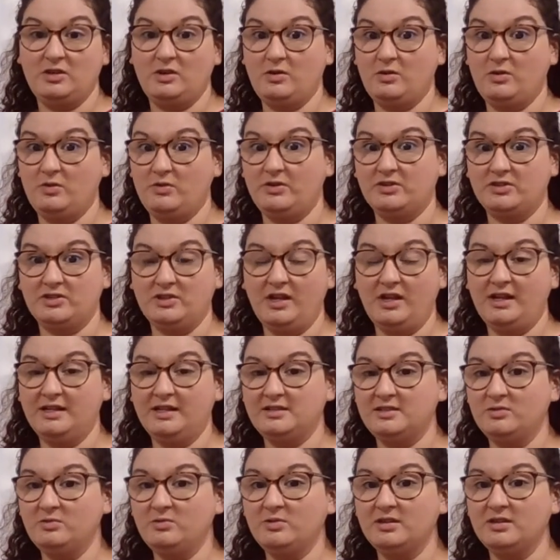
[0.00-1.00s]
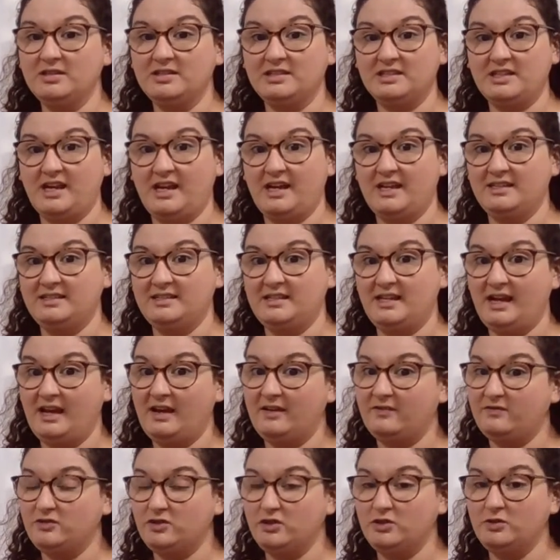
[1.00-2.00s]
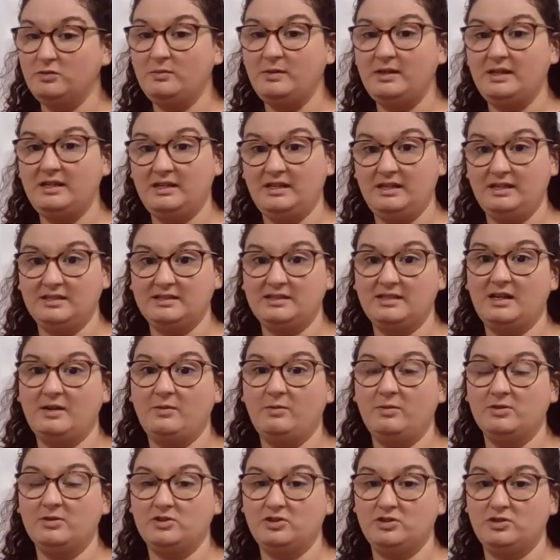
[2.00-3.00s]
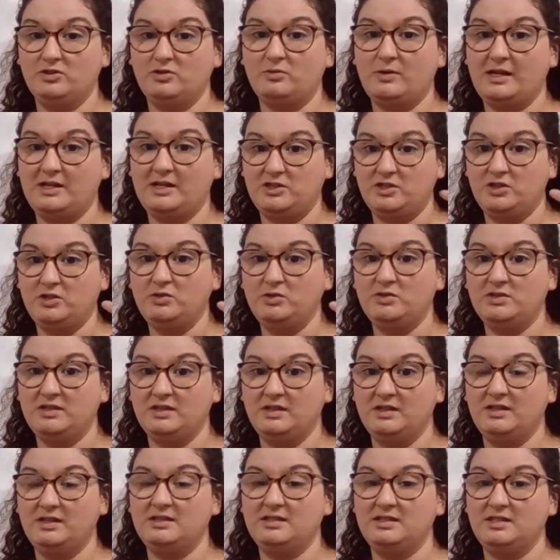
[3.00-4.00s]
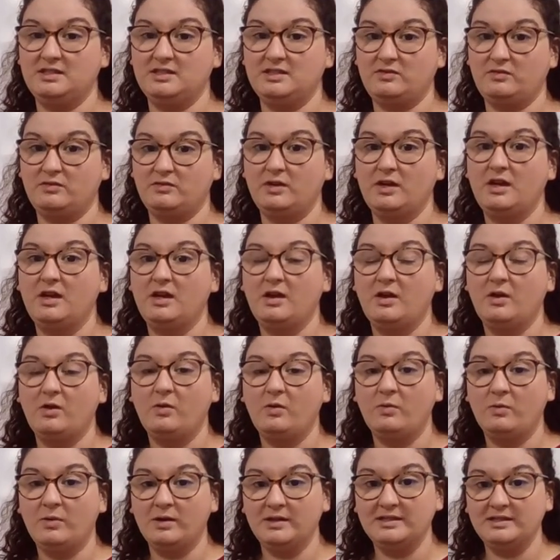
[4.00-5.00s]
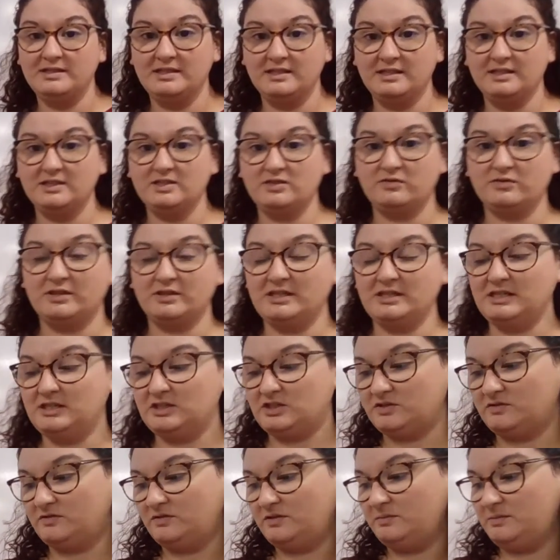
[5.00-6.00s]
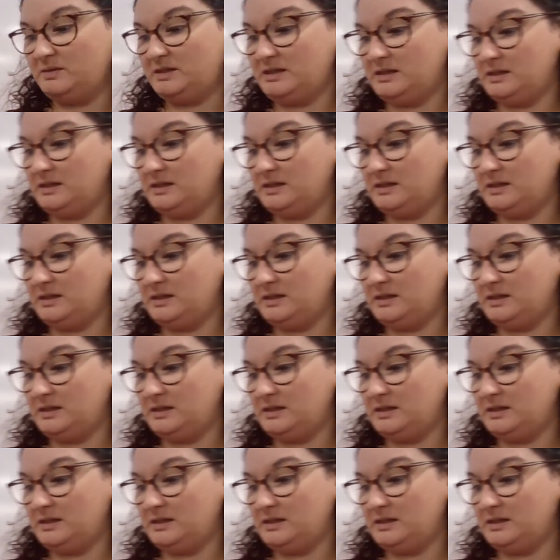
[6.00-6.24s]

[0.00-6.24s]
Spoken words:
So there's lots of words, guys, that have two meanings, and I want you to write two sentences, one sentence for each of the